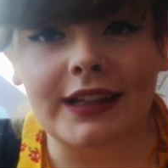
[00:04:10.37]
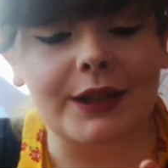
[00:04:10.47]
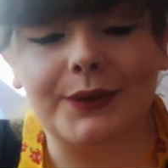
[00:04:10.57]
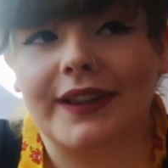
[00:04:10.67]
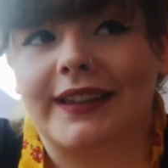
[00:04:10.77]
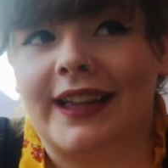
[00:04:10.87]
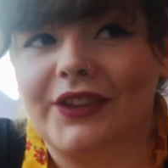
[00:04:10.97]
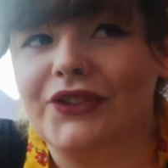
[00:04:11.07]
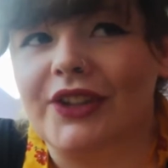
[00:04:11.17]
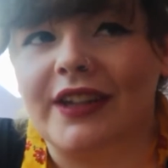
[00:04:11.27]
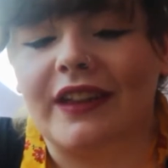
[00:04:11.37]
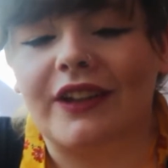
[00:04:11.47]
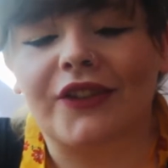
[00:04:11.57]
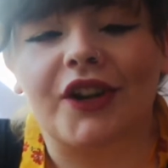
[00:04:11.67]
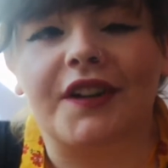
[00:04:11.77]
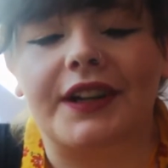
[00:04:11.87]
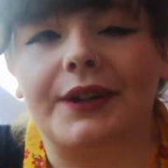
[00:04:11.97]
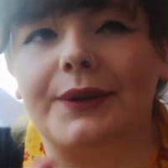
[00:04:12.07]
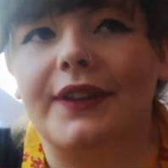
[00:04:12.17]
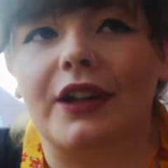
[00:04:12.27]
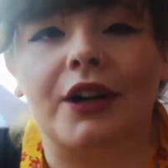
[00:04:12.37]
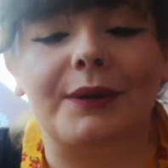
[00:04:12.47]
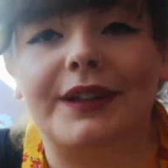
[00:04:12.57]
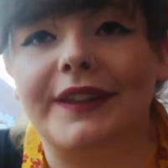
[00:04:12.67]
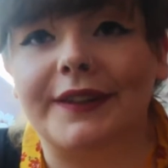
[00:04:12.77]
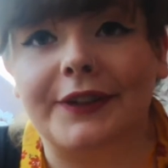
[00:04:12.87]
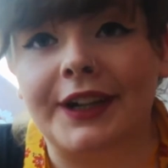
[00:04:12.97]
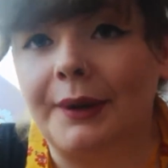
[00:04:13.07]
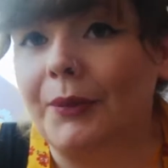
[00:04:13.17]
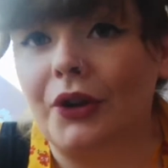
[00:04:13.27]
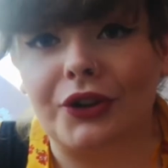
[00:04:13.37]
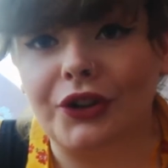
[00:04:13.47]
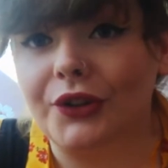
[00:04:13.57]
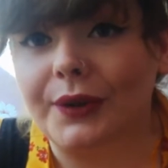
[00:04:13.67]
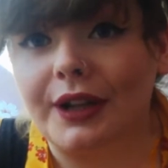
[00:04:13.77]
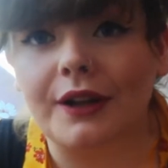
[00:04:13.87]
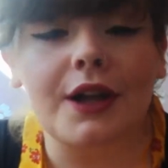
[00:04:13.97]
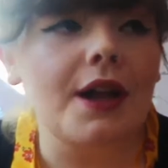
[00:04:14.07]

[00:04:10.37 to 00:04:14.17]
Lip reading: it was like last year that I saw it, and I was like, oh well, at this rate I'm not gonna do it.